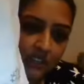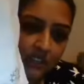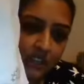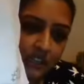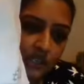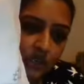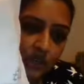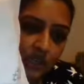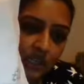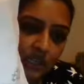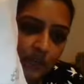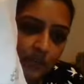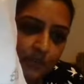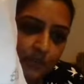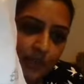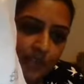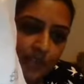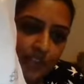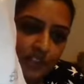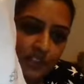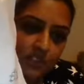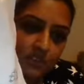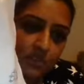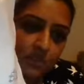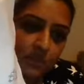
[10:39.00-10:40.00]
this one
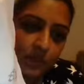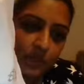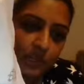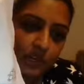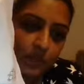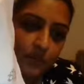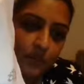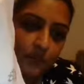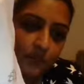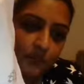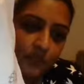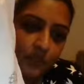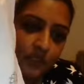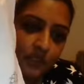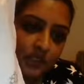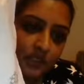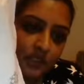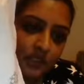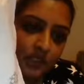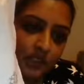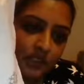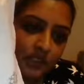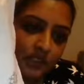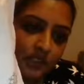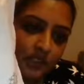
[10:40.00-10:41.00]
compares as well.
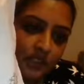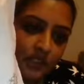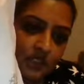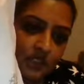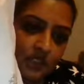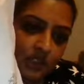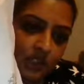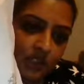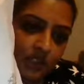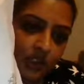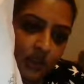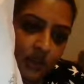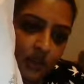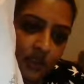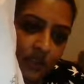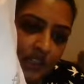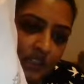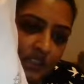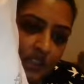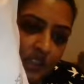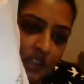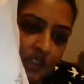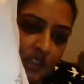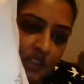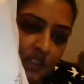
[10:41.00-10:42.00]
So
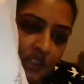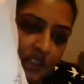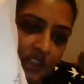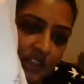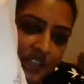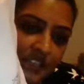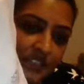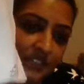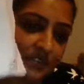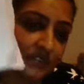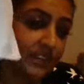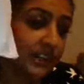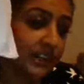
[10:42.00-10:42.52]
that's another item for